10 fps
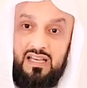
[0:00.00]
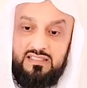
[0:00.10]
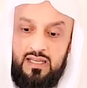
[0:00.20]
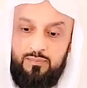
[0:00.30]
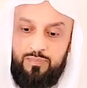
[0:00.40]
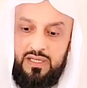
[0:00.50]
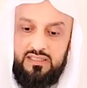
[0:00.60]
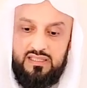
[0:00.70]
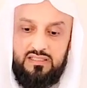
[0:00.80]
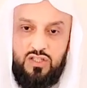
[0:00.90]
us and
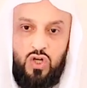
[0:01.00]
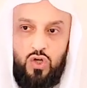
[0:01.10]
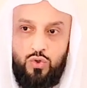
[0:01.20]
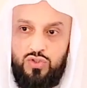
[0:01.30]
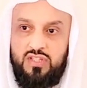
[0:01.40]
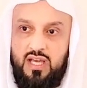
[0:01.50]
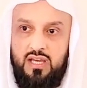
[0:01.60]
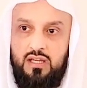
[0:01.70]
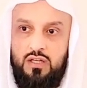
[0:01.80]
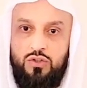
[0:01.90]
brings us closer